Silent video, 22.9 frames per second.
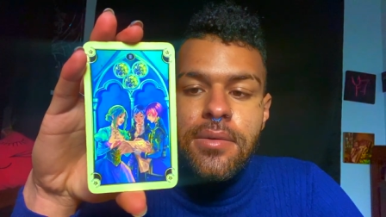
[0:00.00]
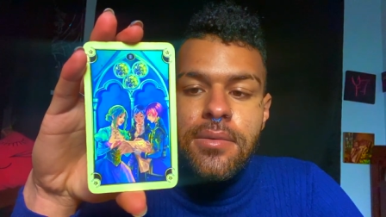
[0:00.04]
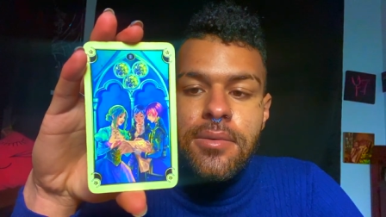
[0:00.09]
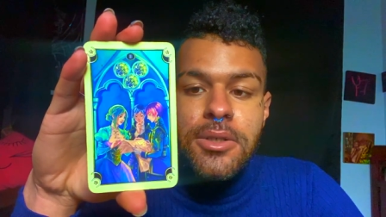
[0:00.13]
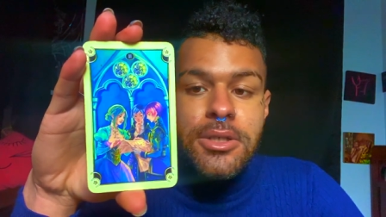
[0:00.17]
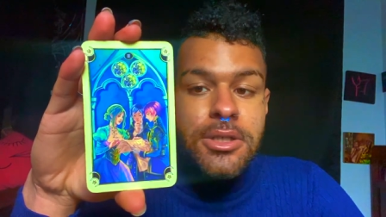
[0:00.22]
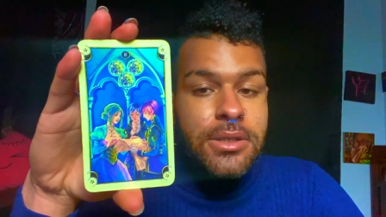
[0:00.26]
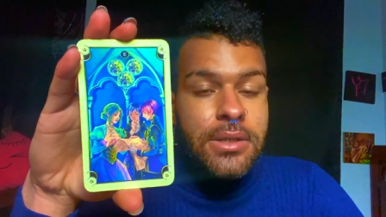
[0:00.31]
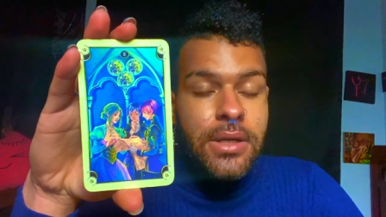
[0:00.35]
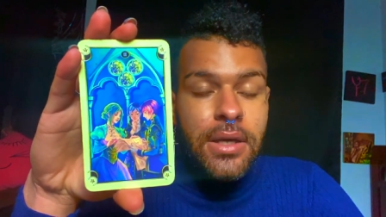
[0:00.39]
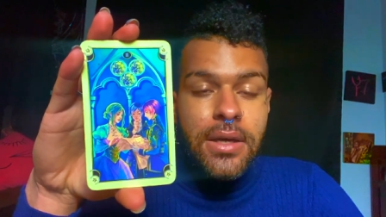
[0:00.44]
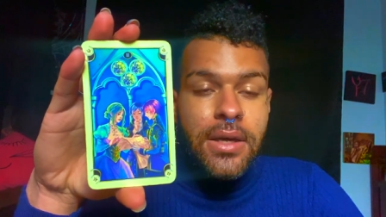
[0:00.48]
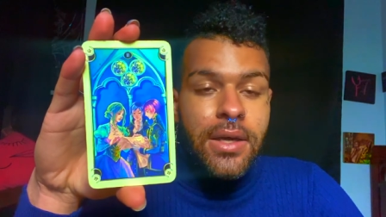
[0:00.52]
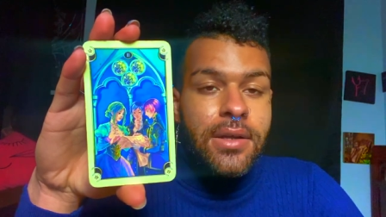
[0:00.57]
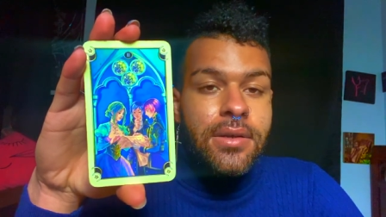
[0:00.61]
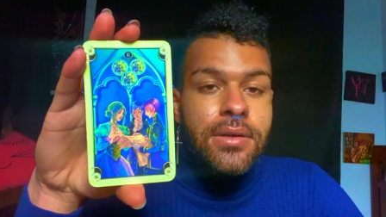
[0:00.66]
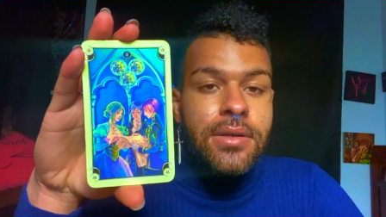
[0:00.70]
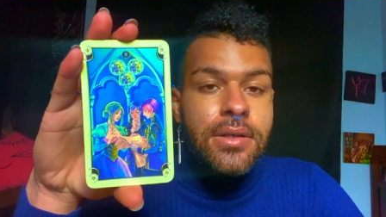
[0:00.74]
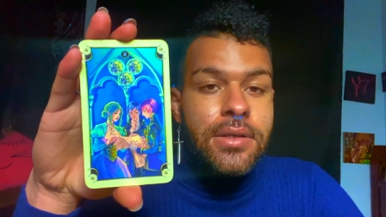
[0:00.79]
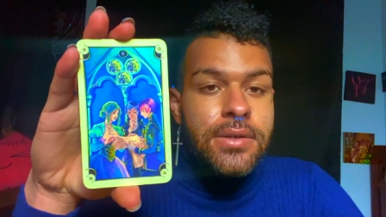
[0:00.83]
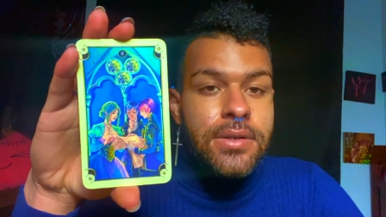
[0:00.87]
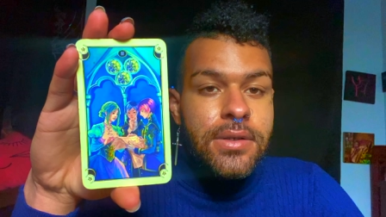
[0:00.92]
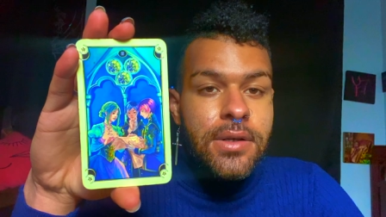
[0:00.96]
which is, again,
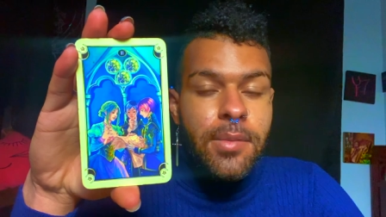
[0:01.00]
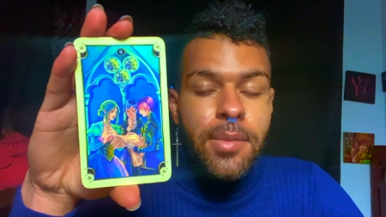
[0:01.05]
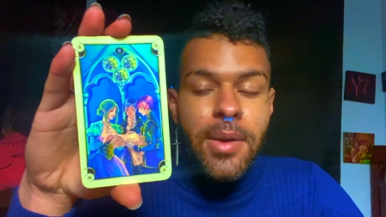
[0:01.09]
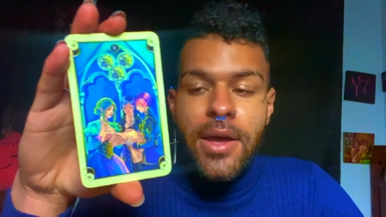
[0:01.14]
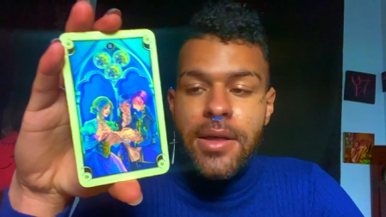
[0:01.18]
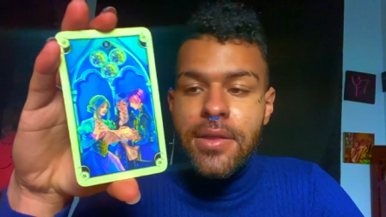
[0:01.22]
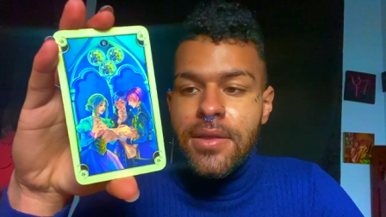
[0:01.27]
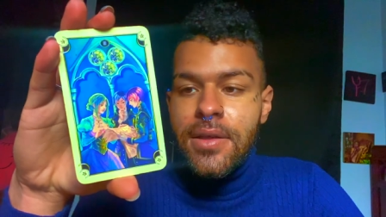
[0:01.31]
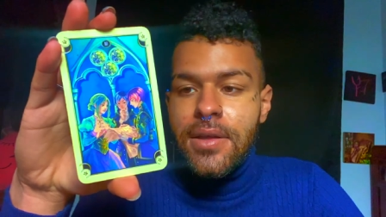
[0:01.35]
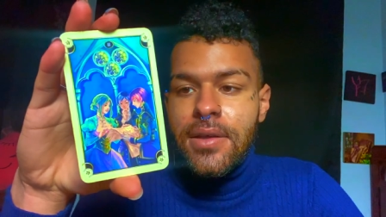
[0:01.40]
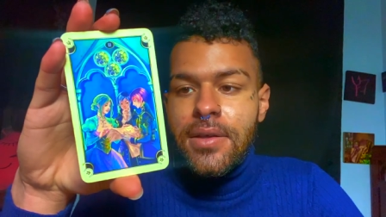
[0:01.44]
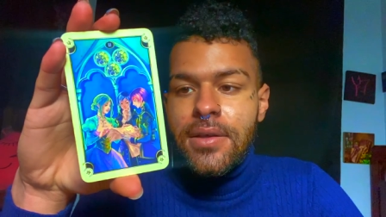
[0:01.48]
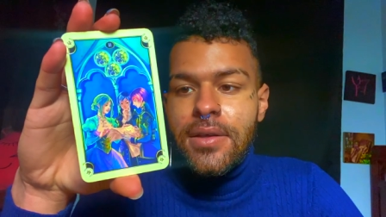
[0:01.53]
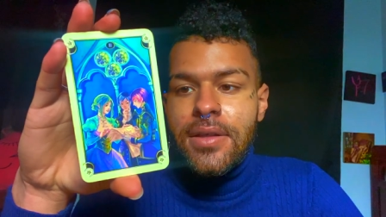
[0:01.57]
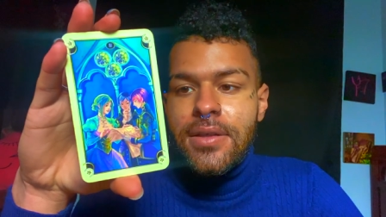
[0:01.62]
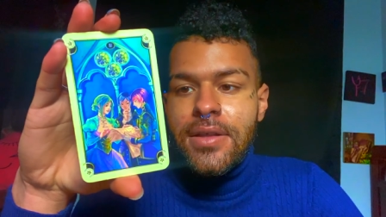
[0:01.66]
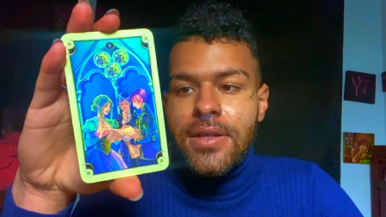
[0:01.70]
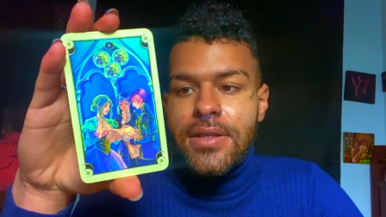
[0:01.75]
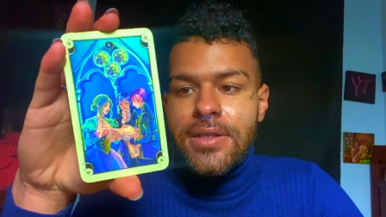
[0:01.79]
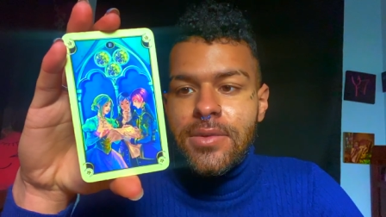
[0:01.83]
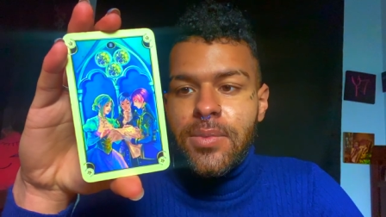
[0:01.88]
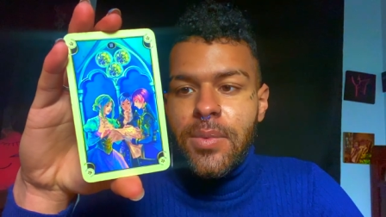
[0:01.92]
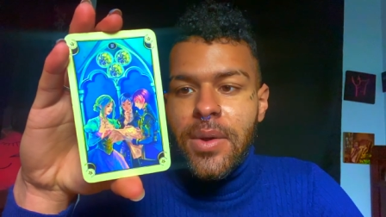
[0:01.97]
isn't a bad thing. And
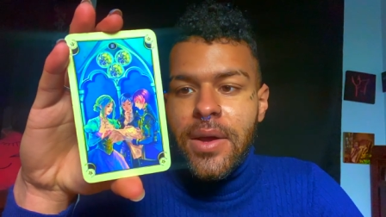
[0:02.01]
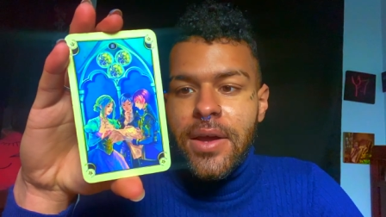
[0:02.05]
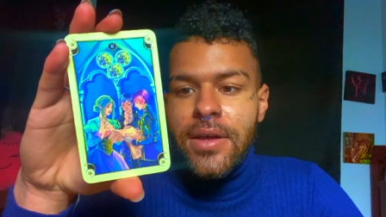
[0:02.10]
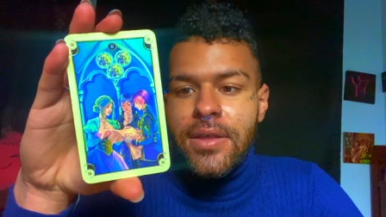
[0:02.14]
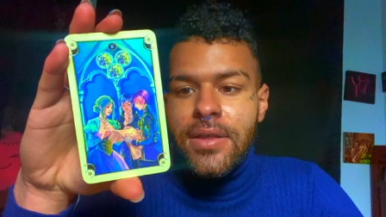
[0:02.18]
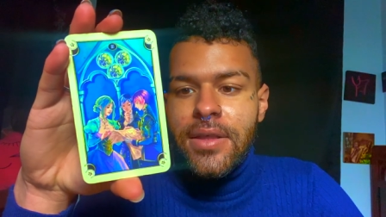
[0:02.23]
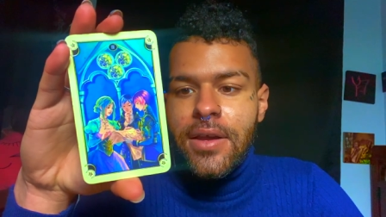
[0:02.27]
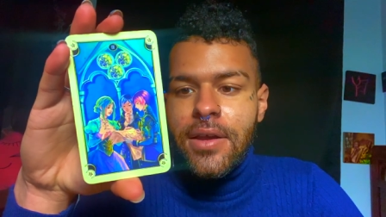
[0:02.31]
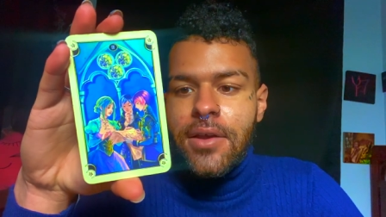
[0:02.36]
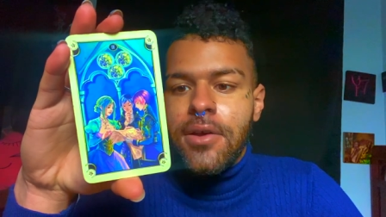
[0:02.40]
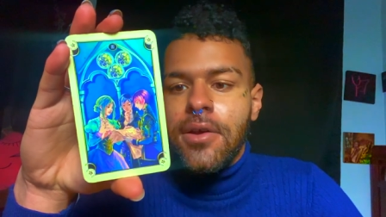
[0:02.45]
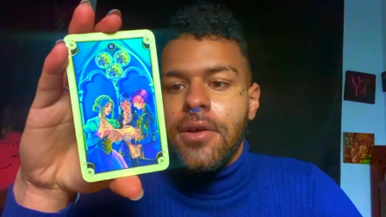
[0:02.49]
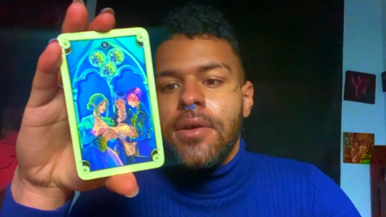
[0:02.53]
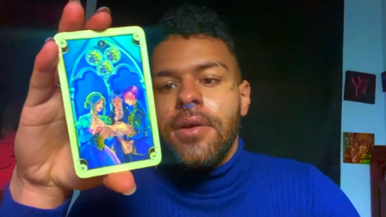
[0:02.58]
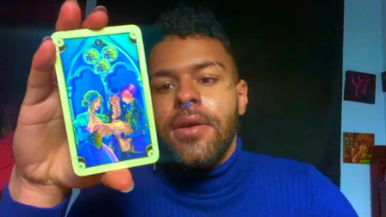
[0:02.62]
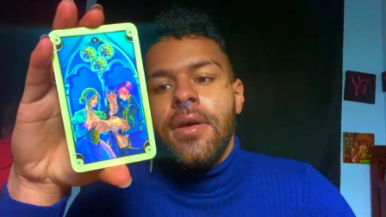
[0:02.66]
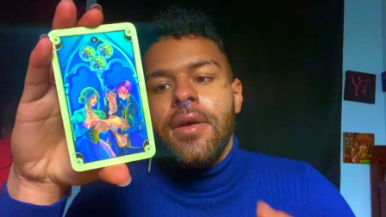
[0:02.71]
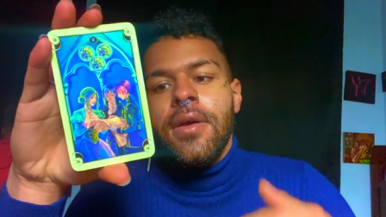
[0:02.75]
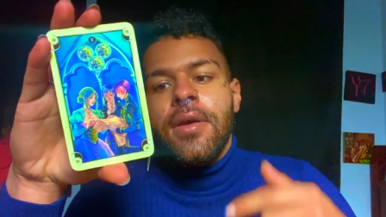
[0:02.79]
that's why they are